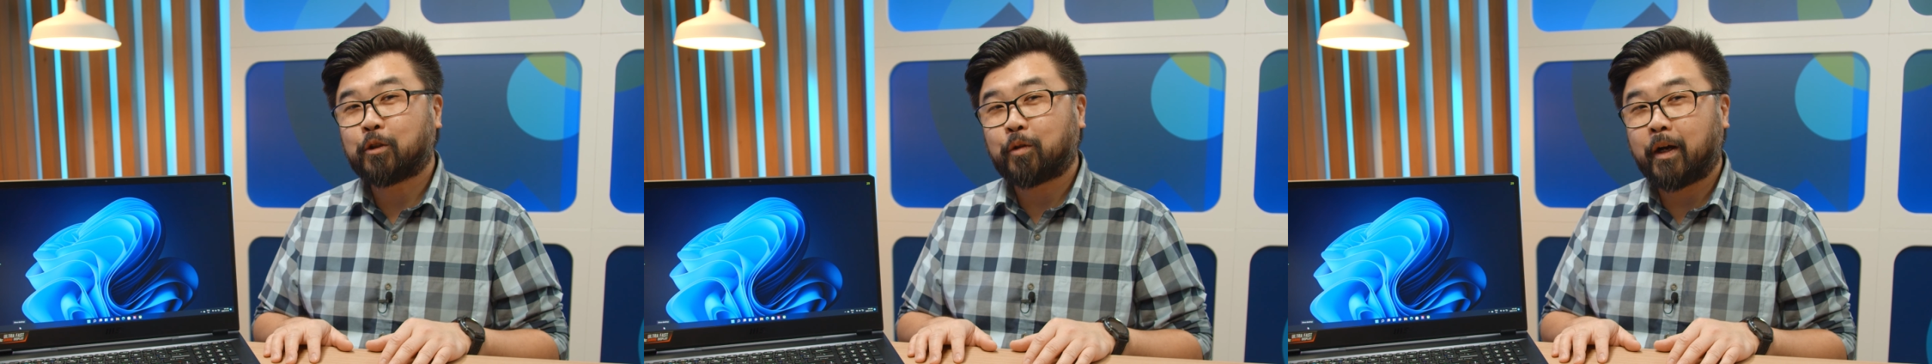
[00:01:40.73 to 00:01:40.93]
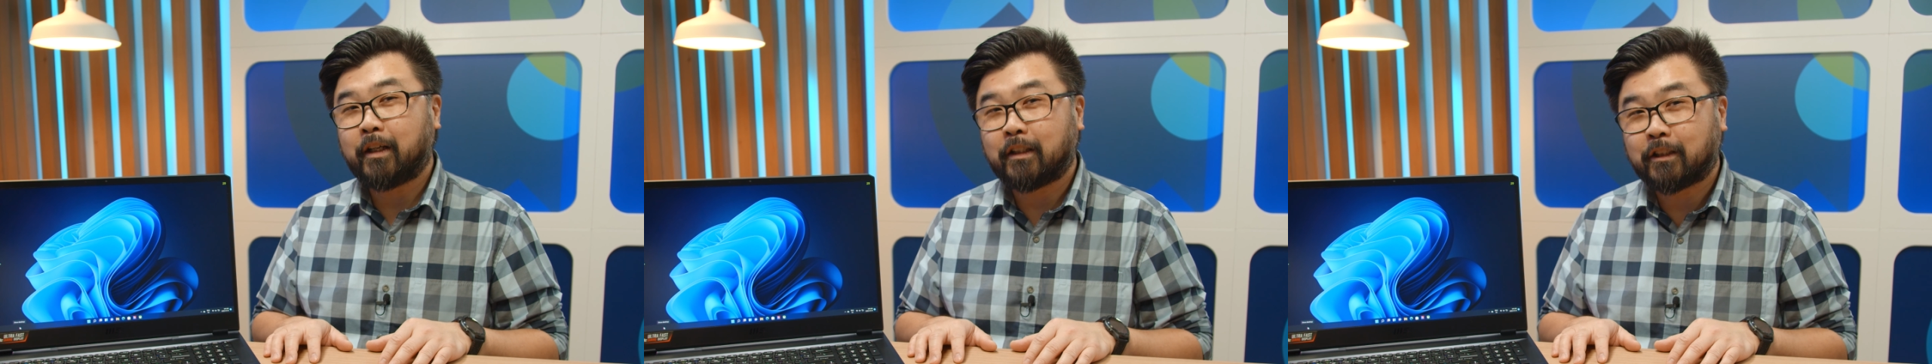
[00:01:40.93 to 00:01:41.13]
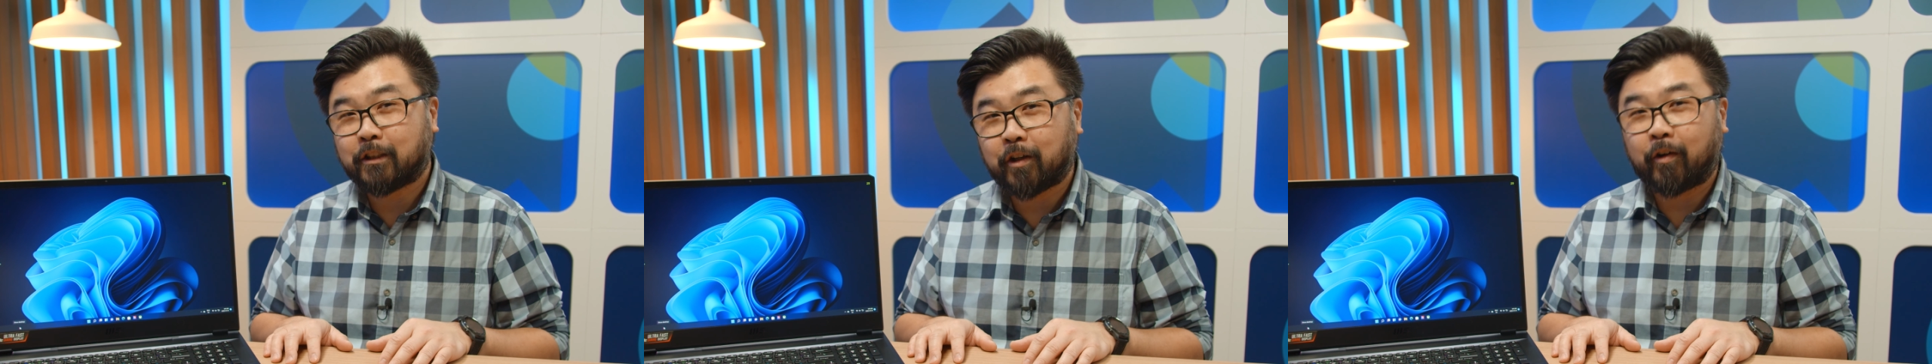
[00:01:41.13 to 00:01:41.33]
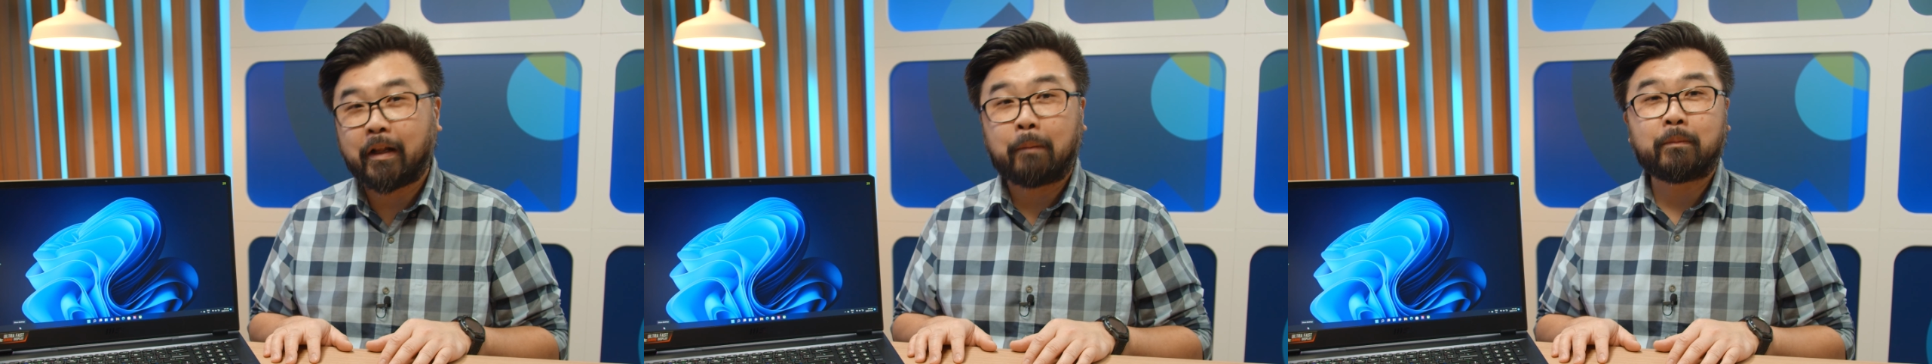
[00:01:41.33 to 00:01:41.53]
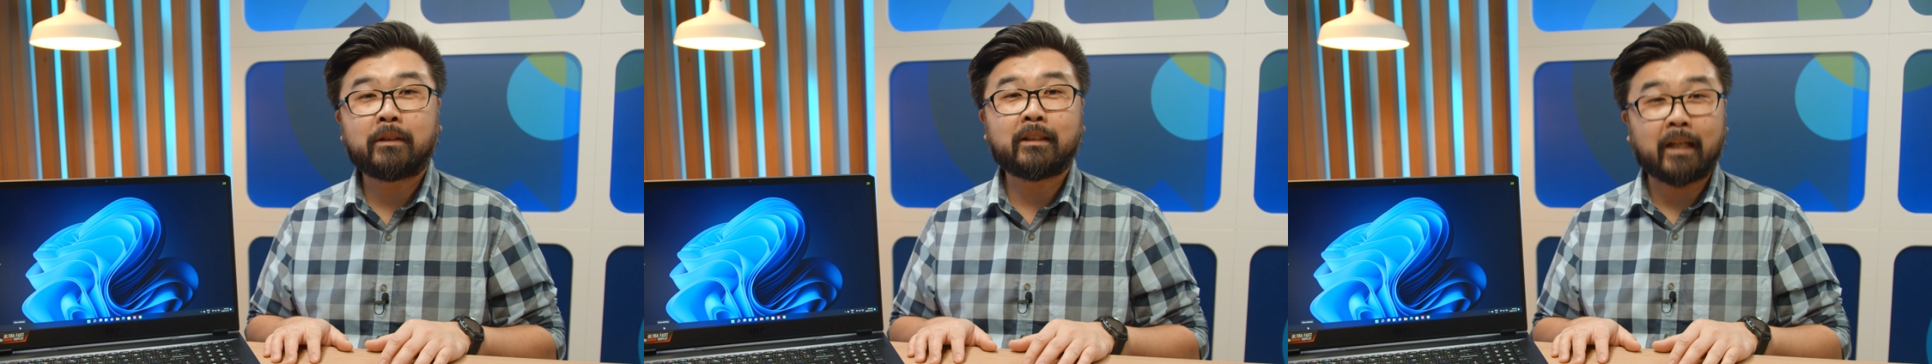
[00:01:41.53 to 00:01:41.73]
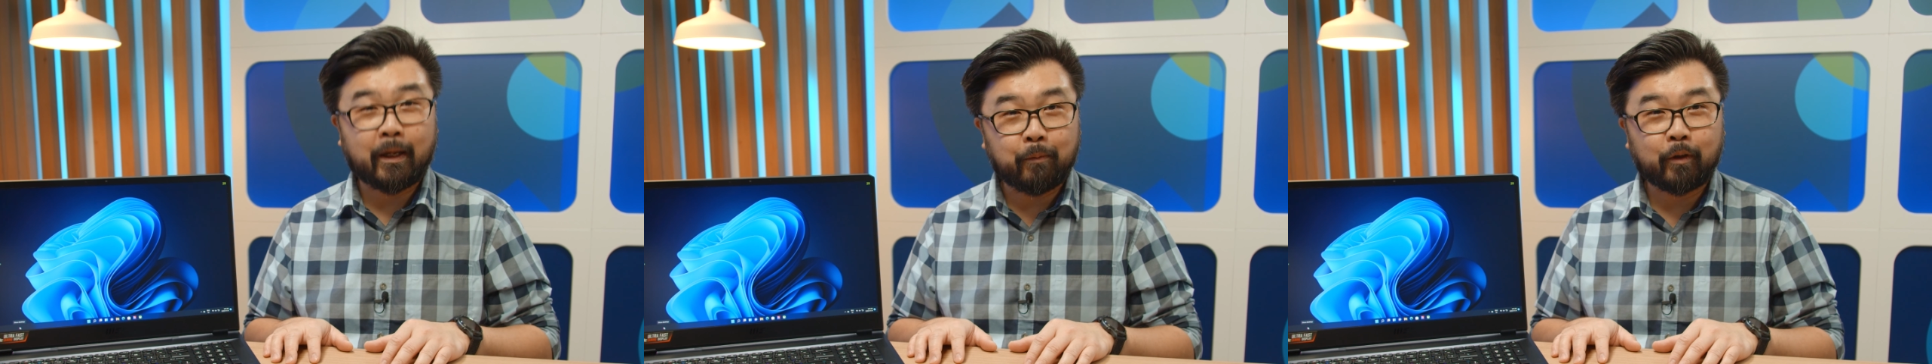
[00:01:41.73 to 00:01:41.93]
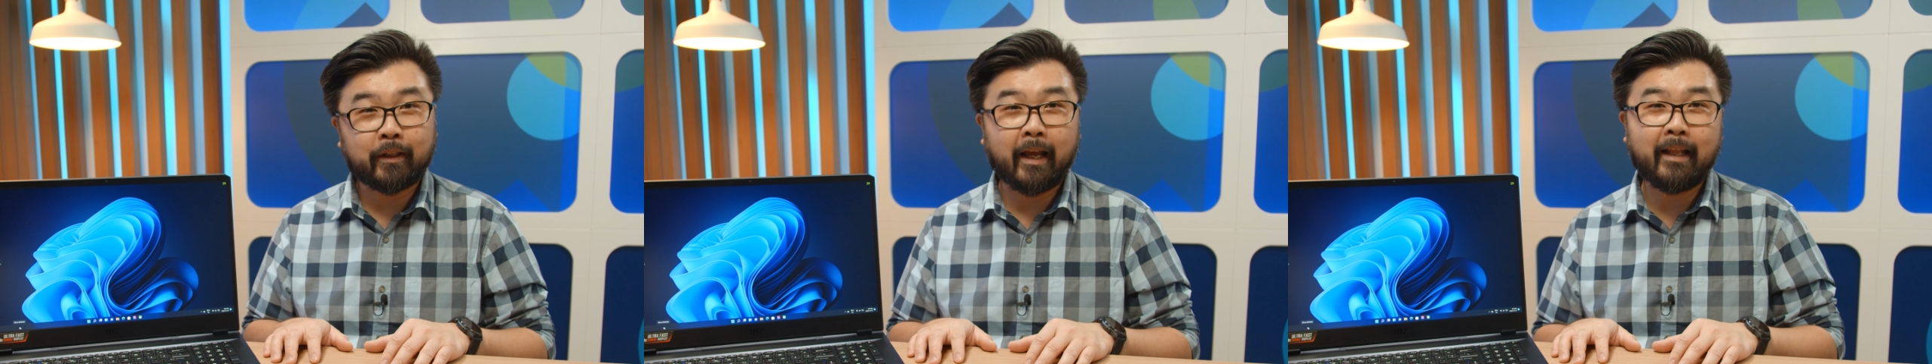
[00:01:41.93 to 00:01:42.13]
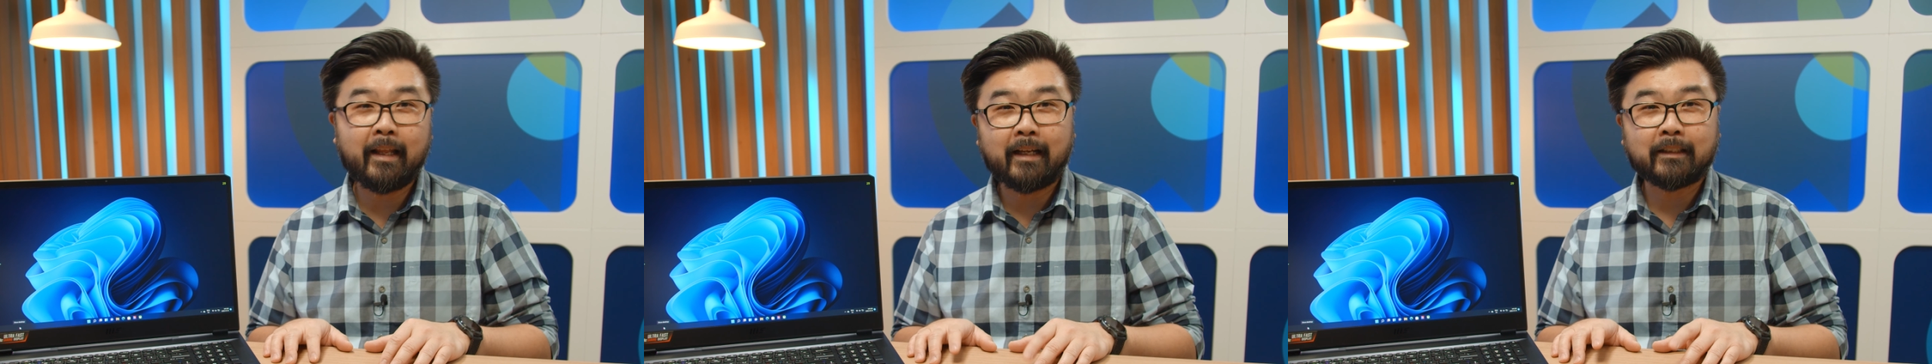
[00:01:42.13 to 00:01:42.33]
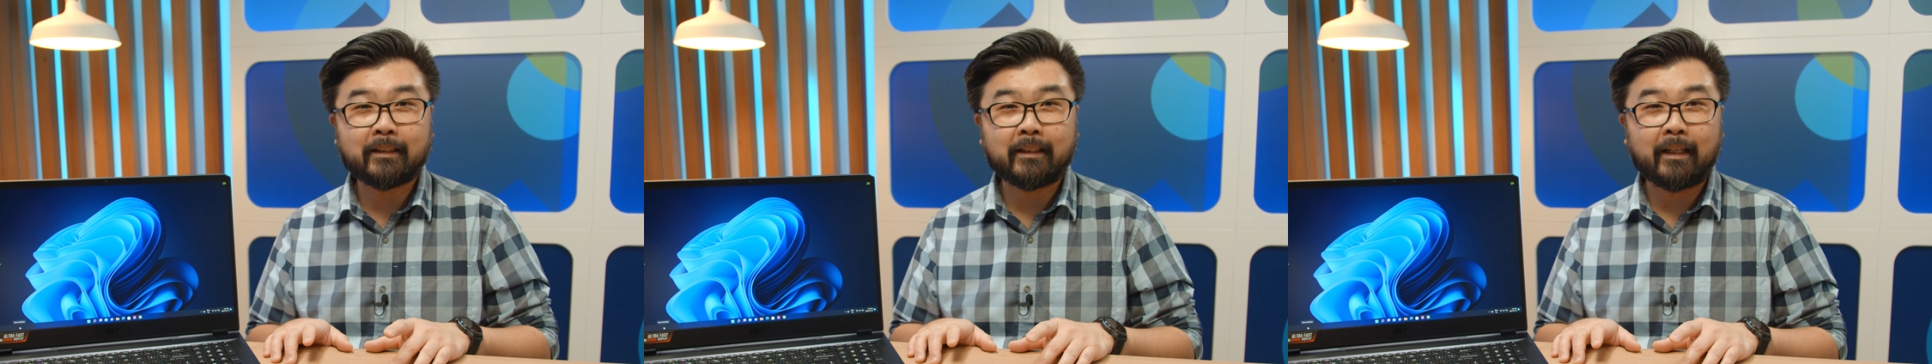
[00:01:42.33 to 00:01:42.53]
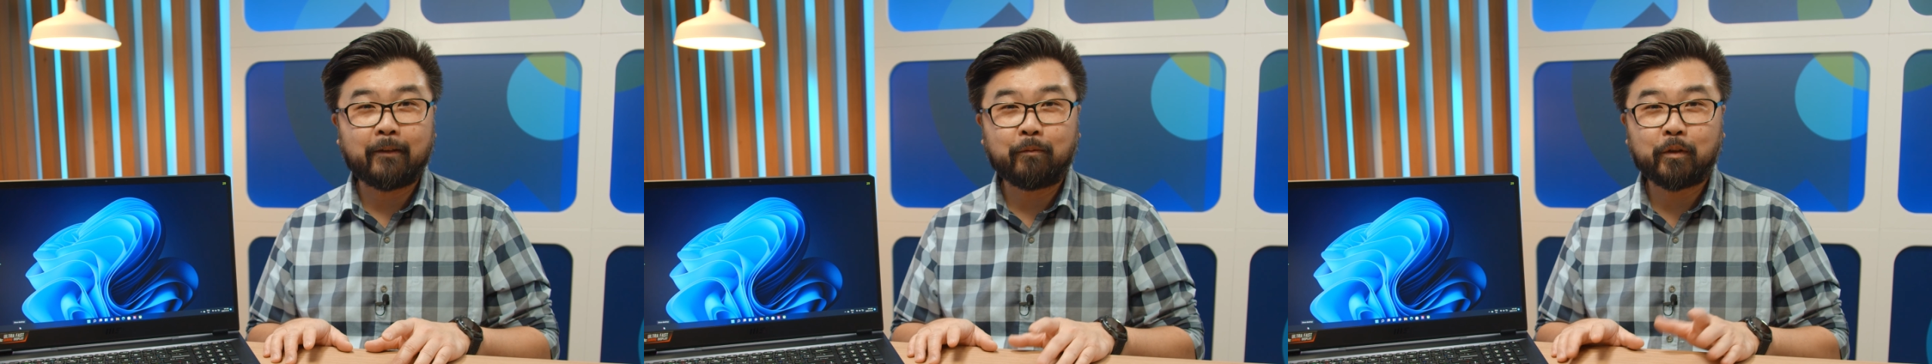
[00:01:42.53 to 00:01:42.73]
trying to start up
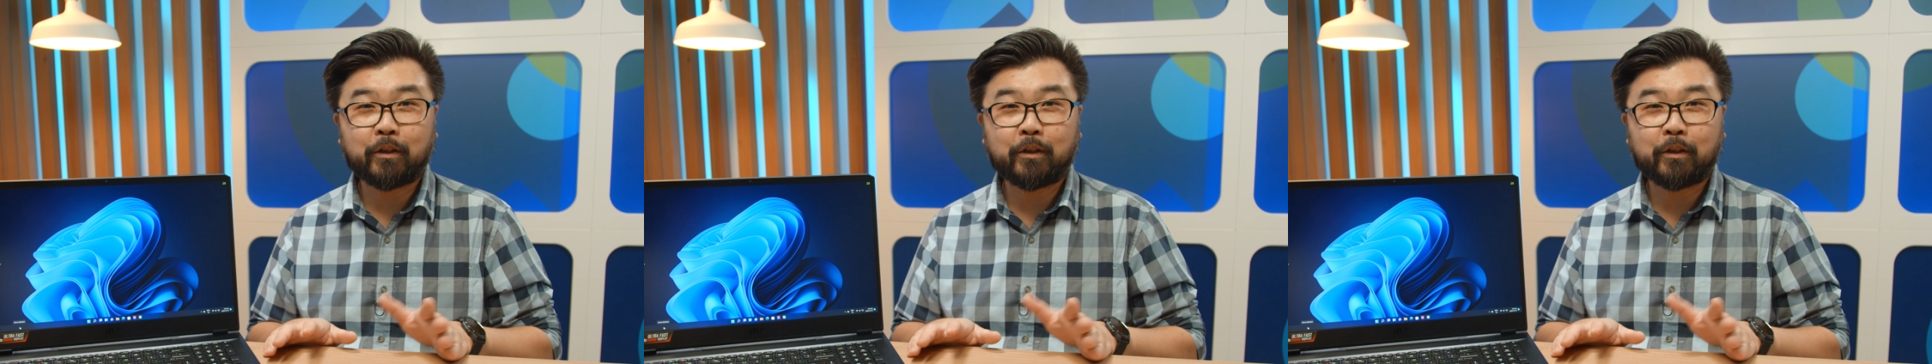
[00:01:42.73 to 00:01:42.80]
simultaneously,